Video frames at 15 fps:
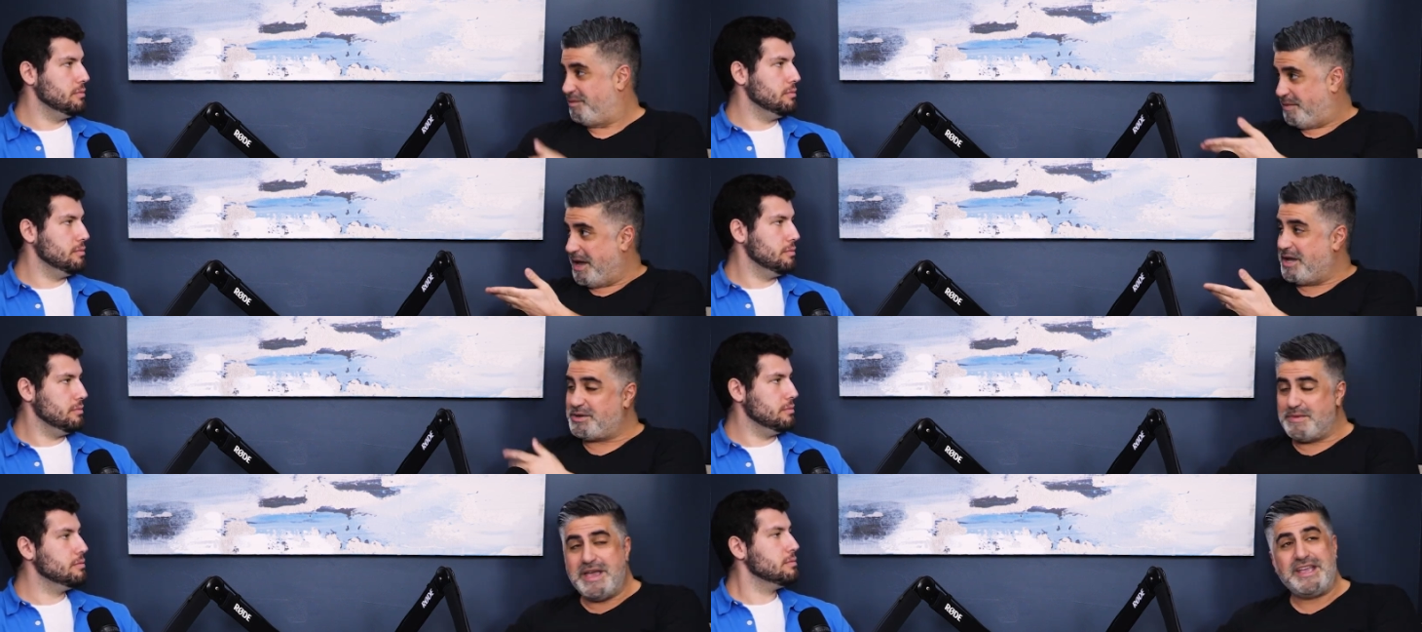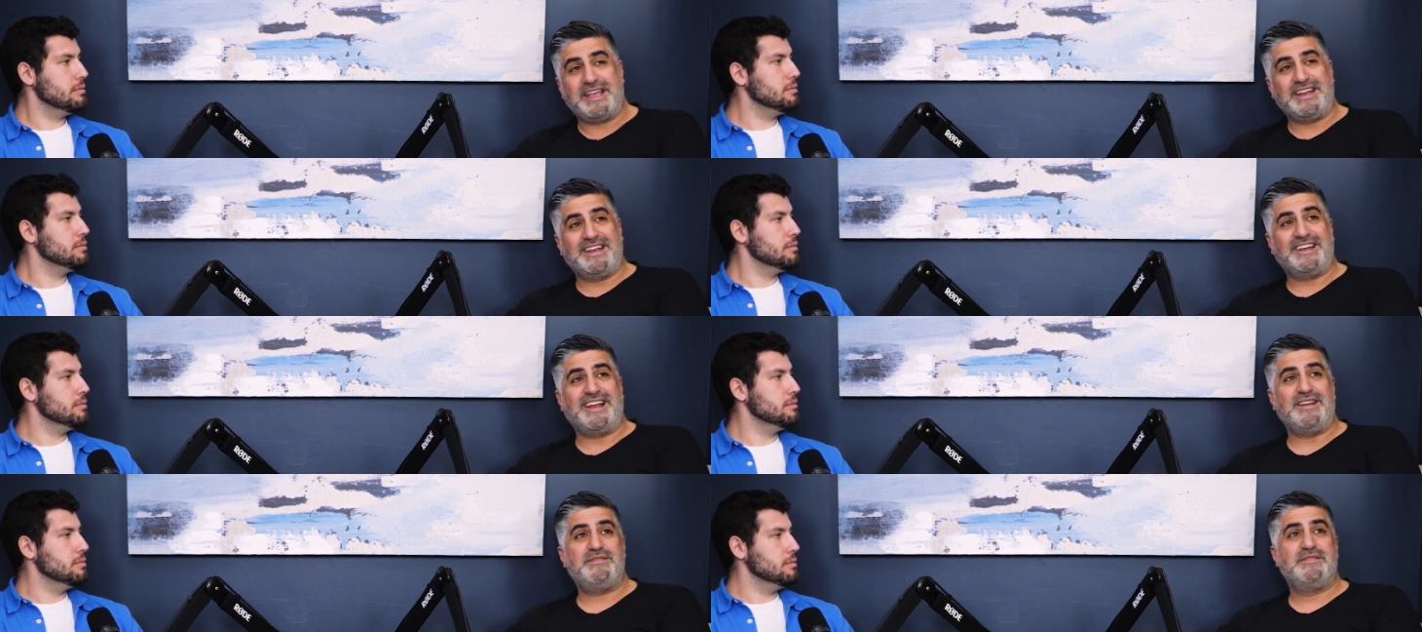Speaker 1: with Page Magen,
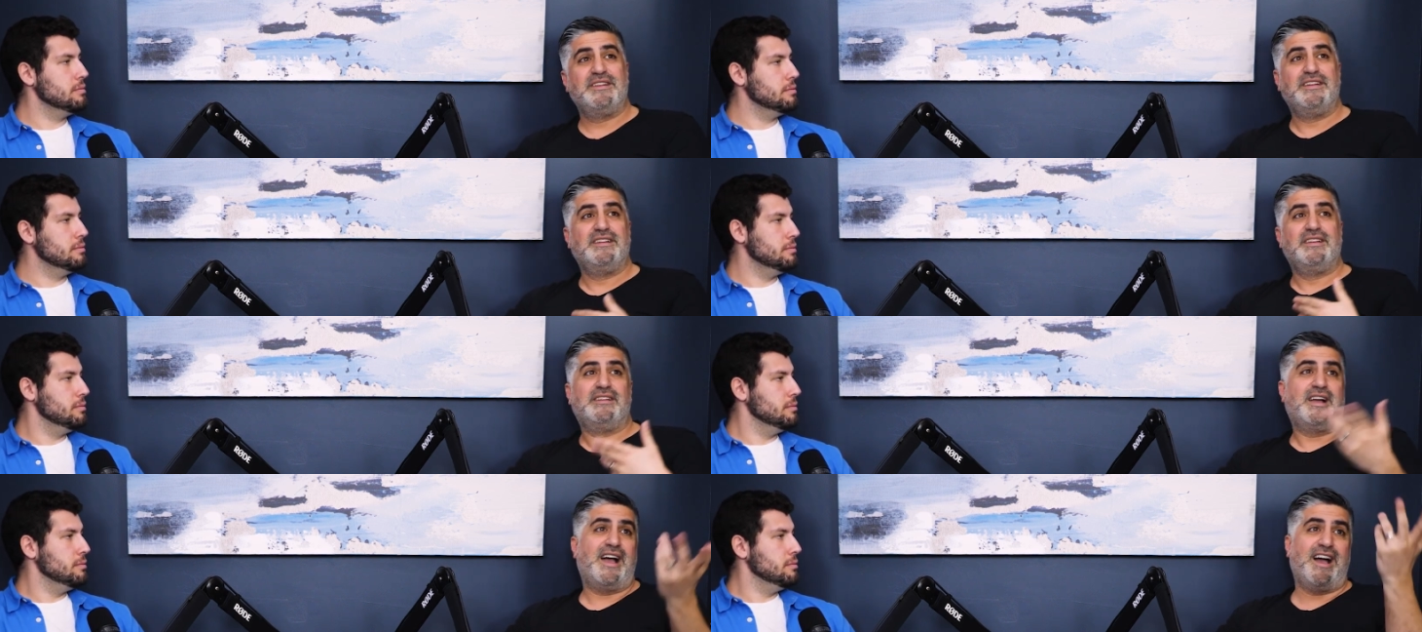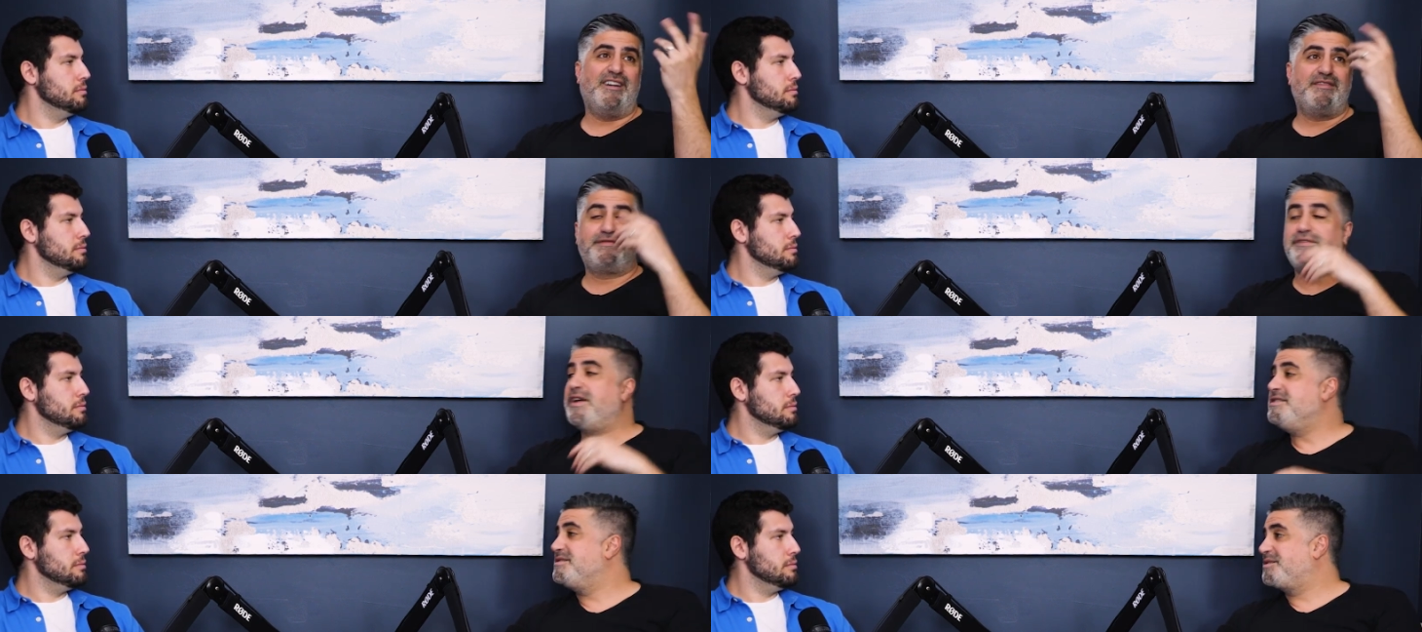and I'd have
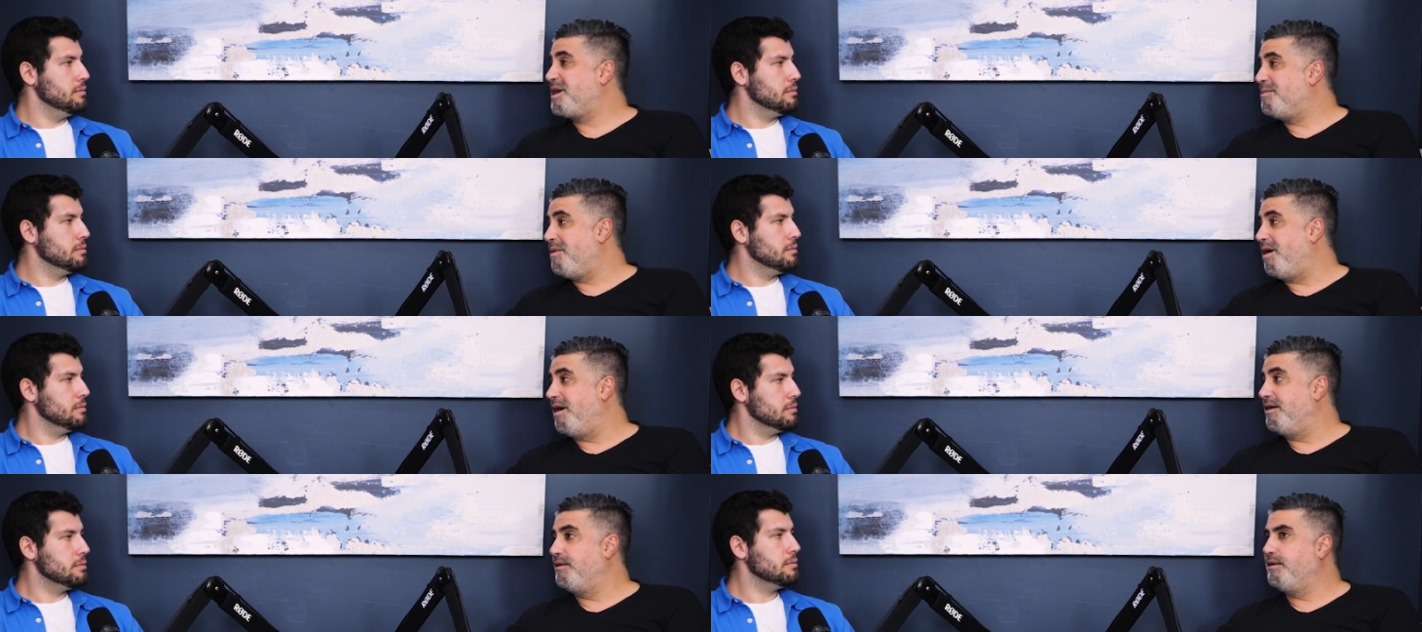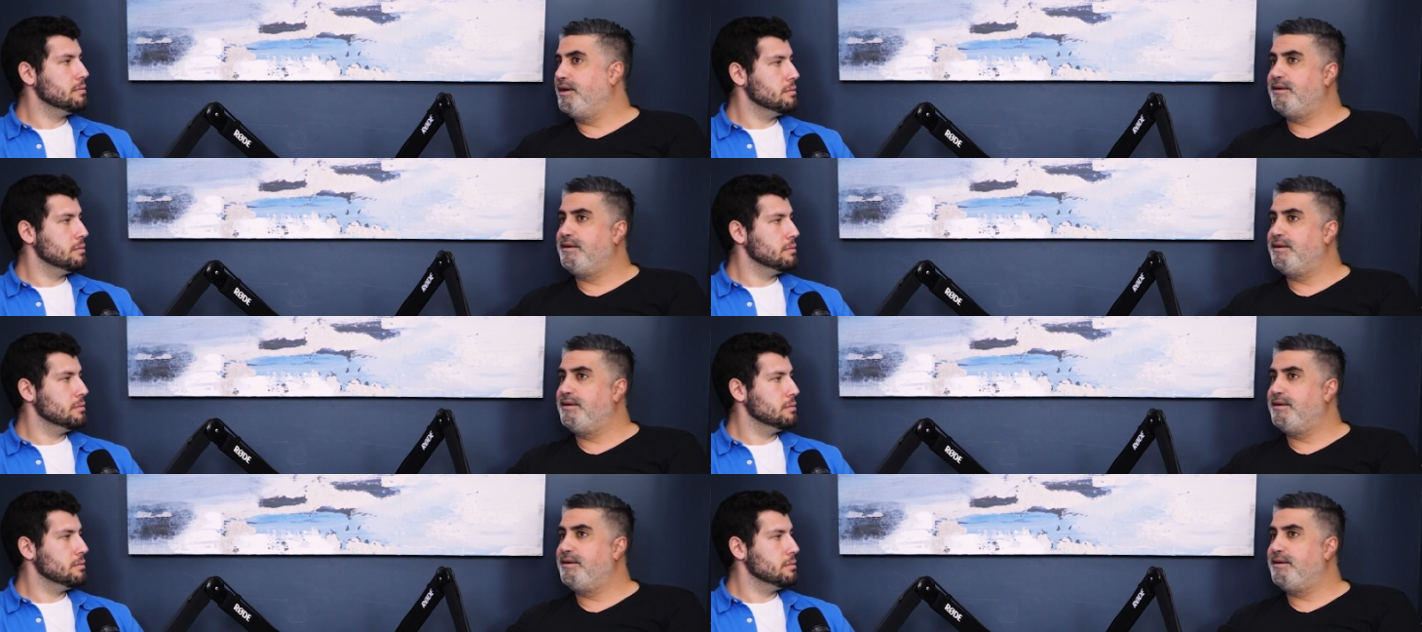friends come on,